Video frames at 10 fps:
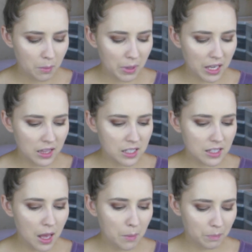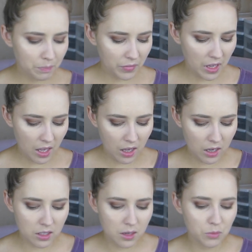Picking this up,
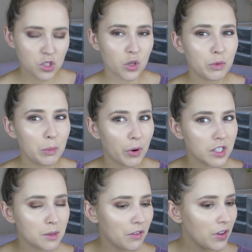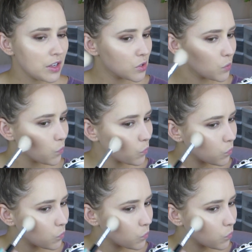and I'm just going to be bronzing my face.